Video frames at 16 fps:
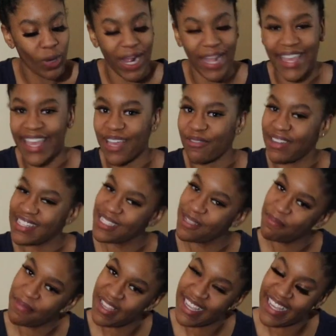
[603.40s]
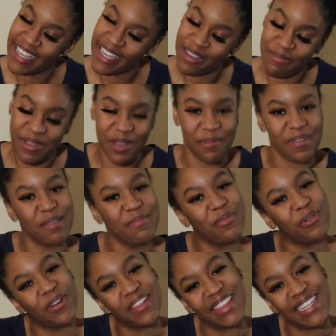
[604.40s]
I can't wait to meet him. He'll be
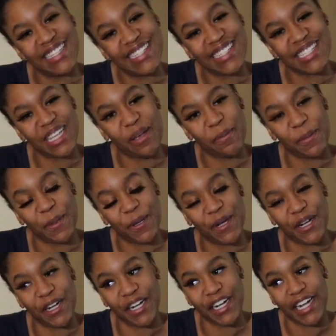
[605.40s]
born this summer.